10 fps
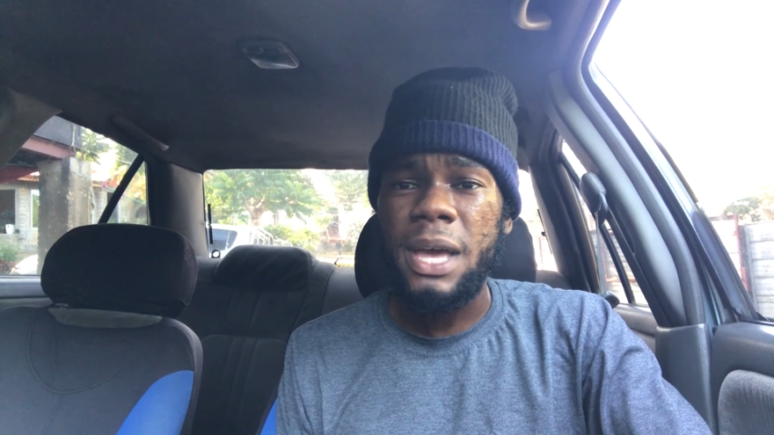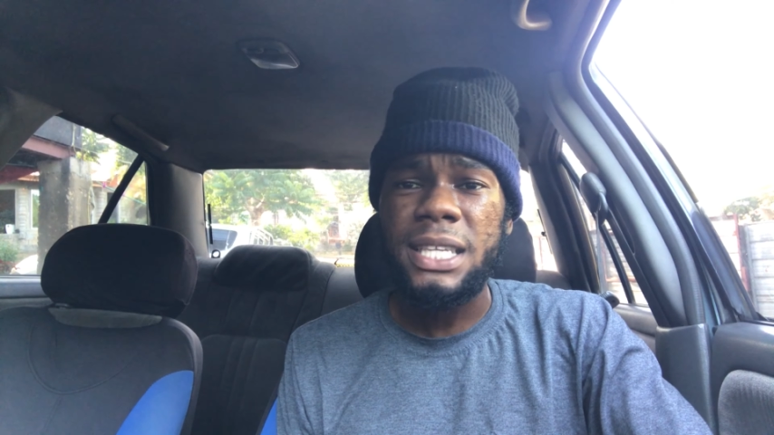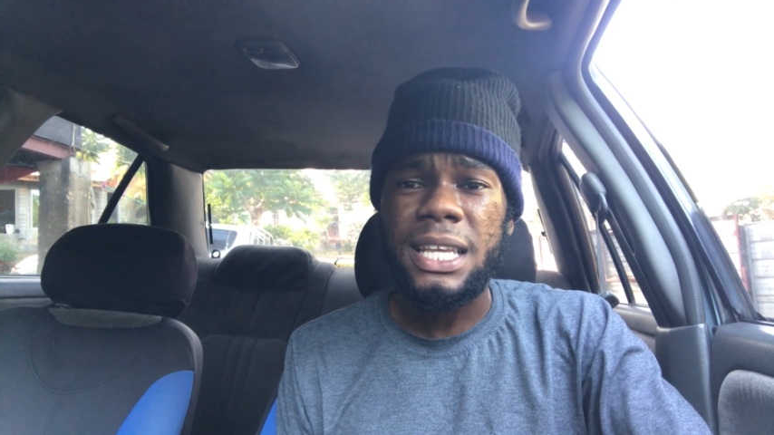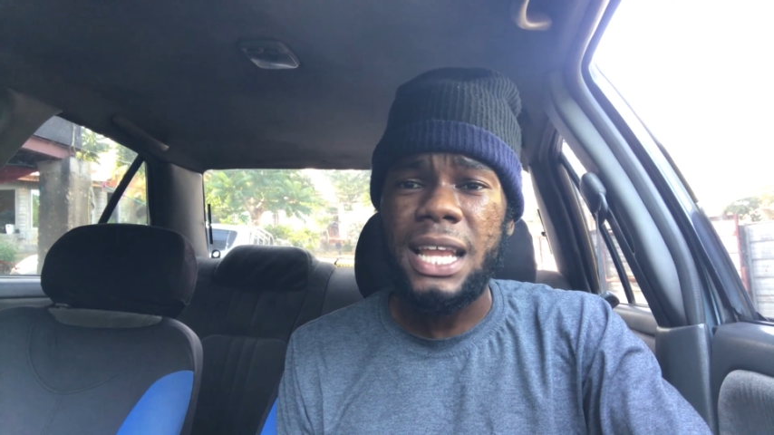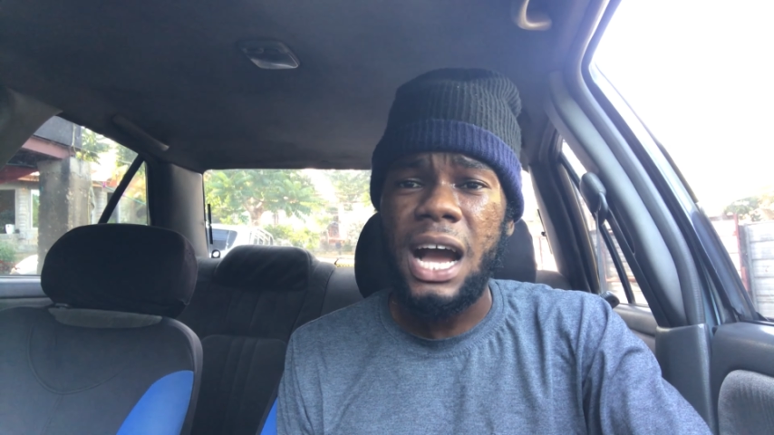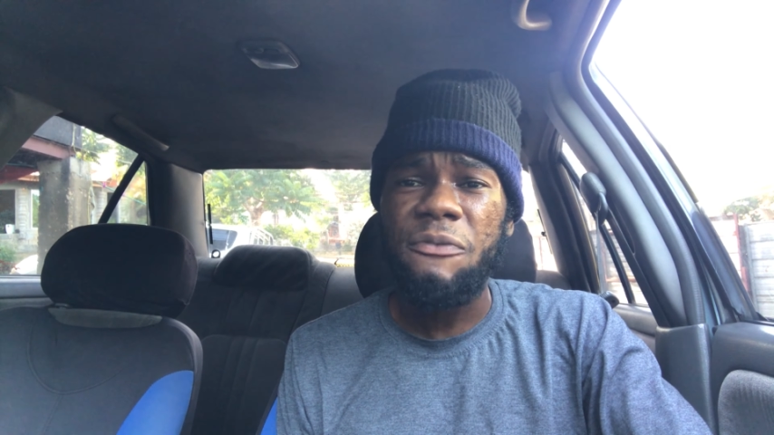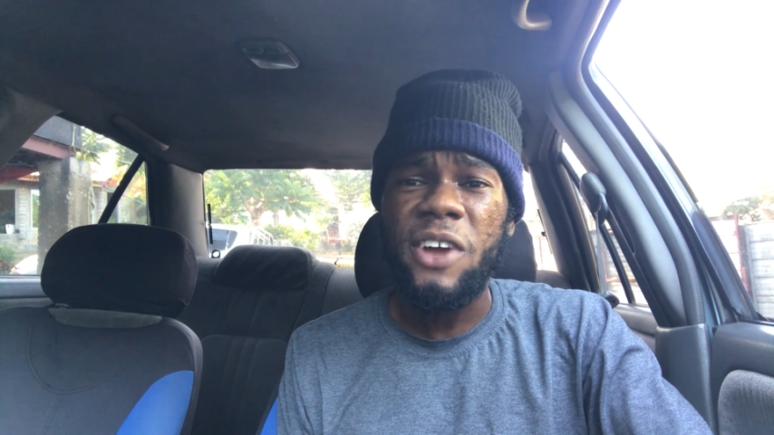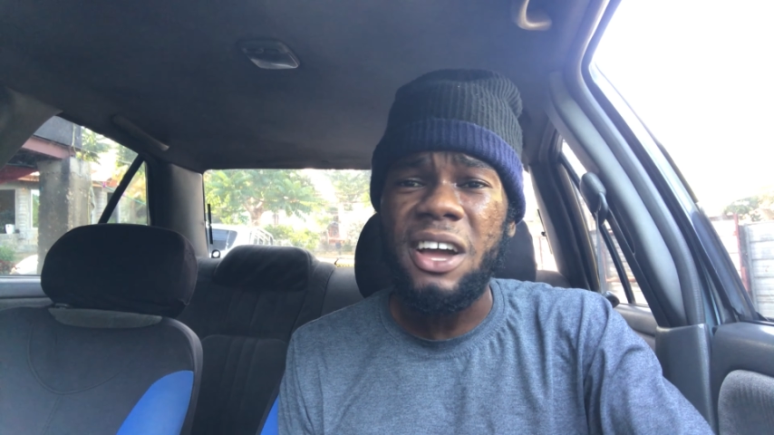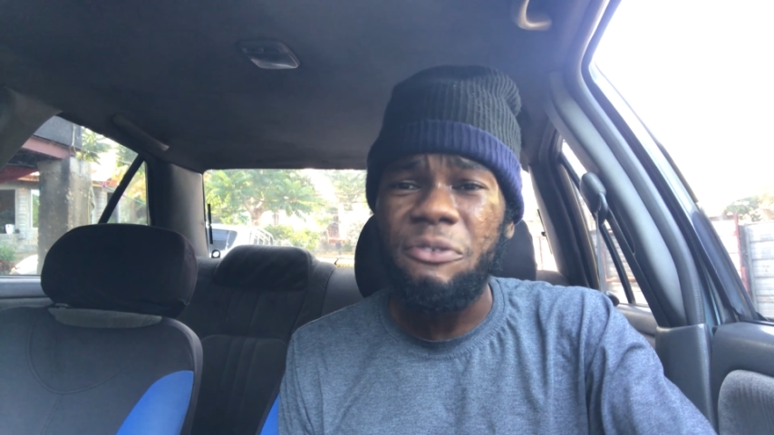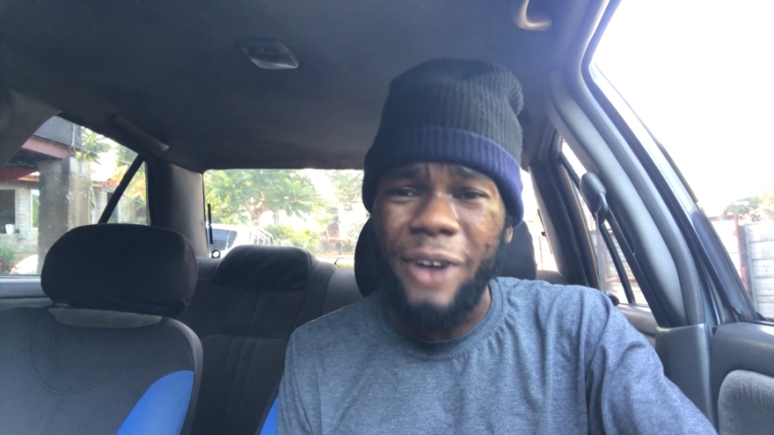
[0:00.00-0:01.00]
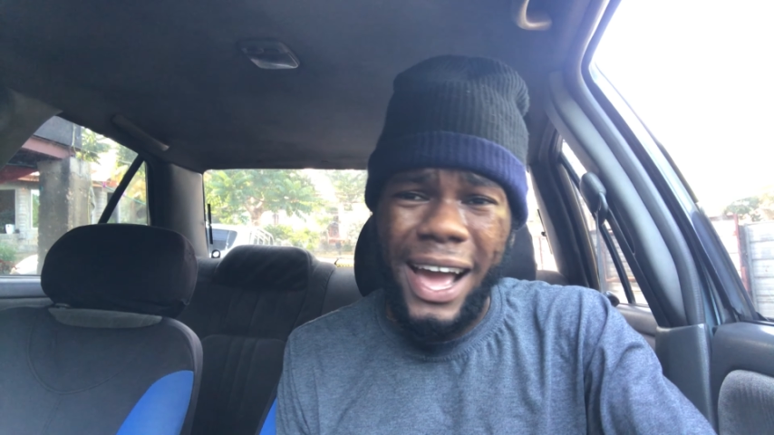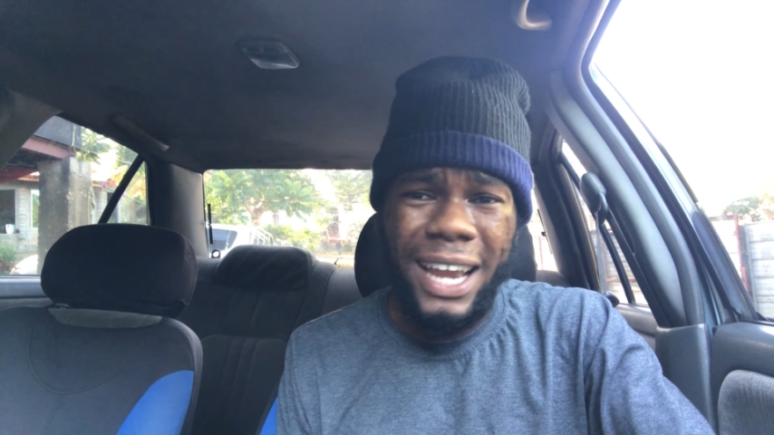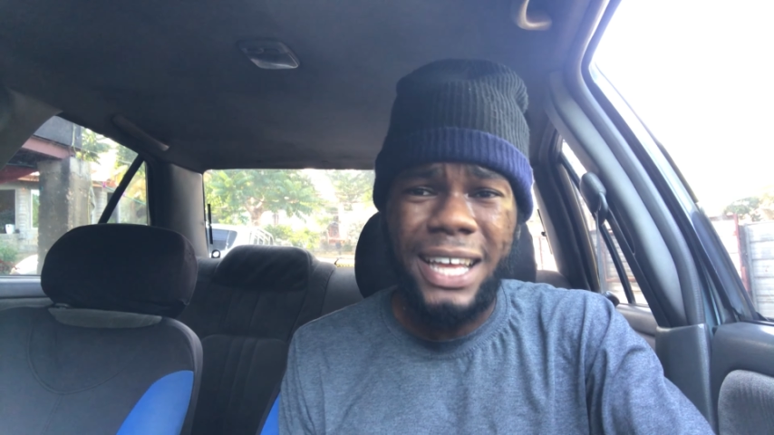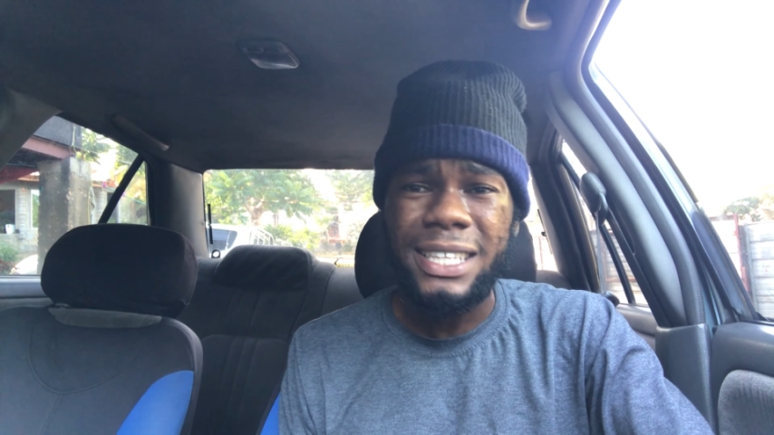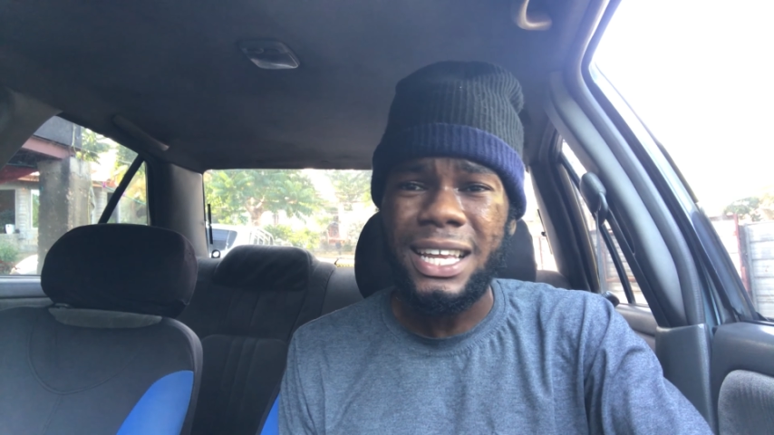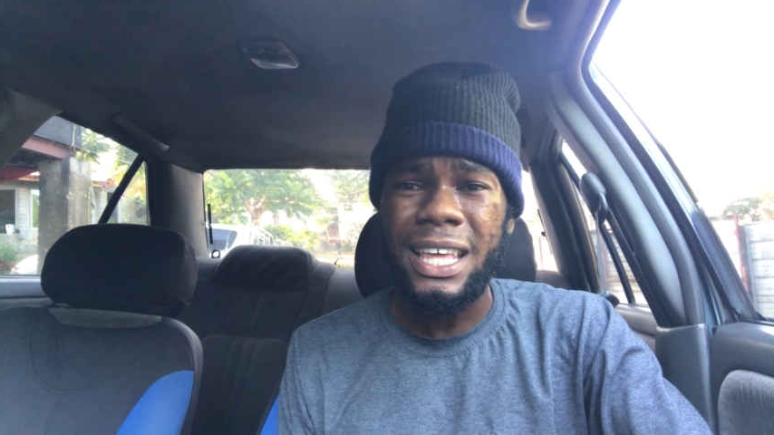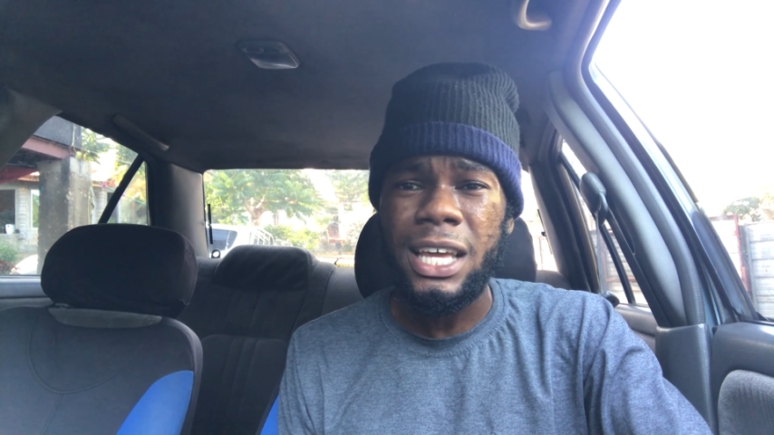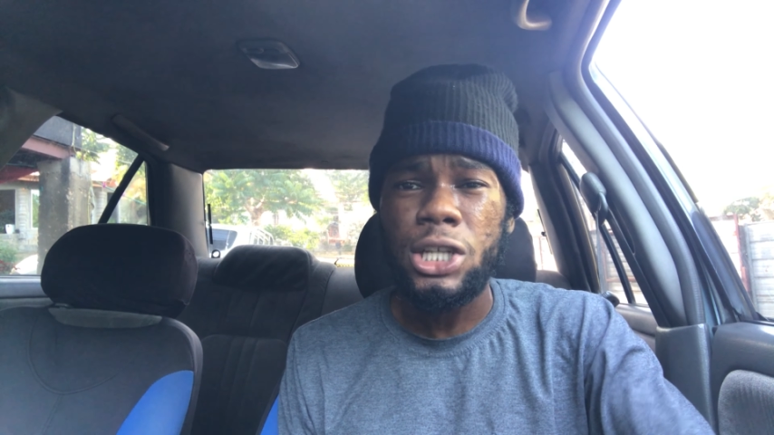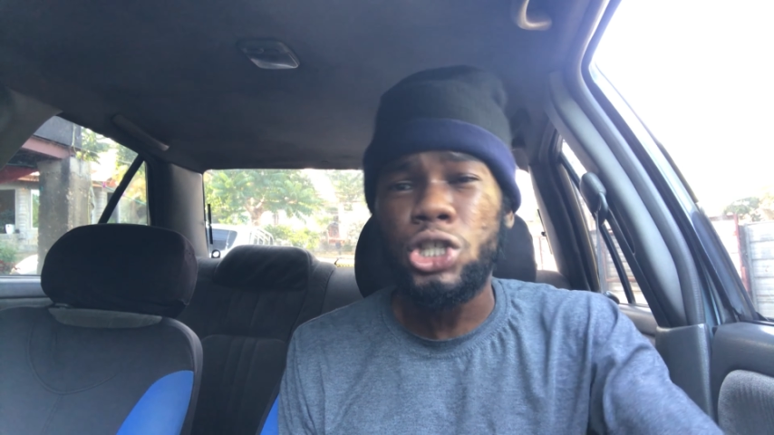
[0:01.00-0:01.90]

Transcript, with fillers: I say, dog, from your violate link,